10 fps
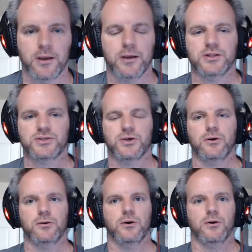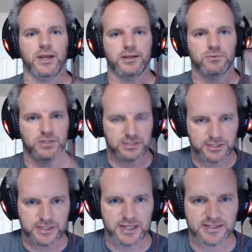And then okay, well, let's look
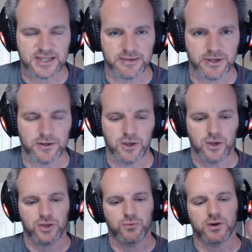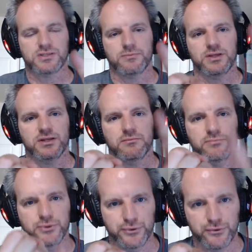at that statement. You want something to
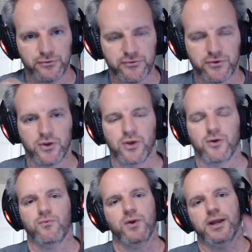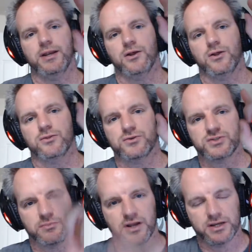move when there's
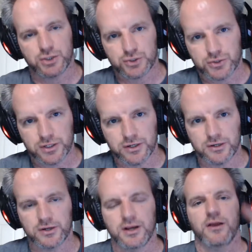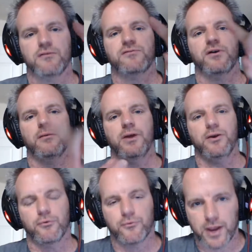some kind of trigger from an
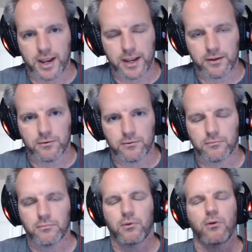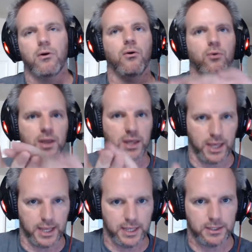array.
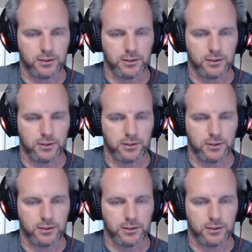Okay.